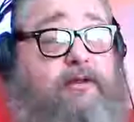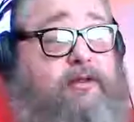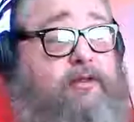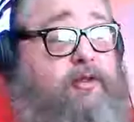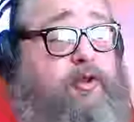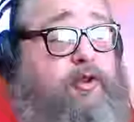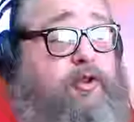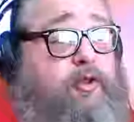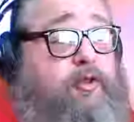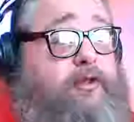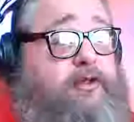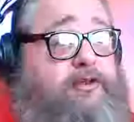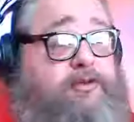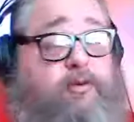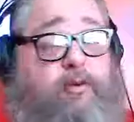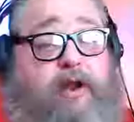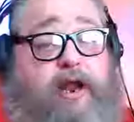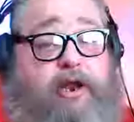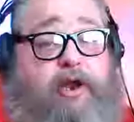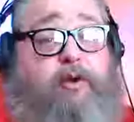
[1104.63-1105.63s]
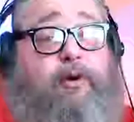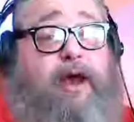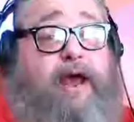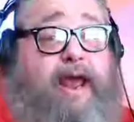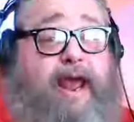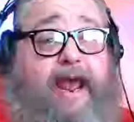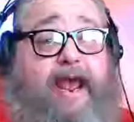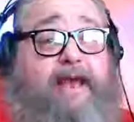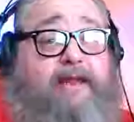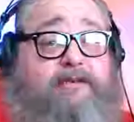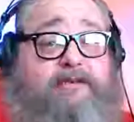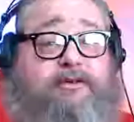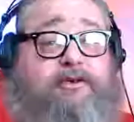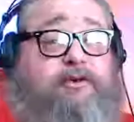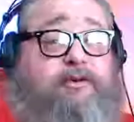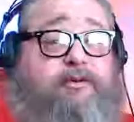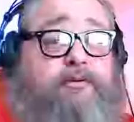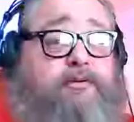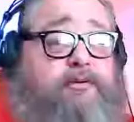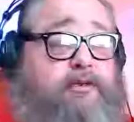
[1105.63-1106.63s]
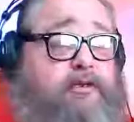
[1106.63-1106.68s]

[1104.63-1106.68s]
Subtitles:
This one, I knew I had to.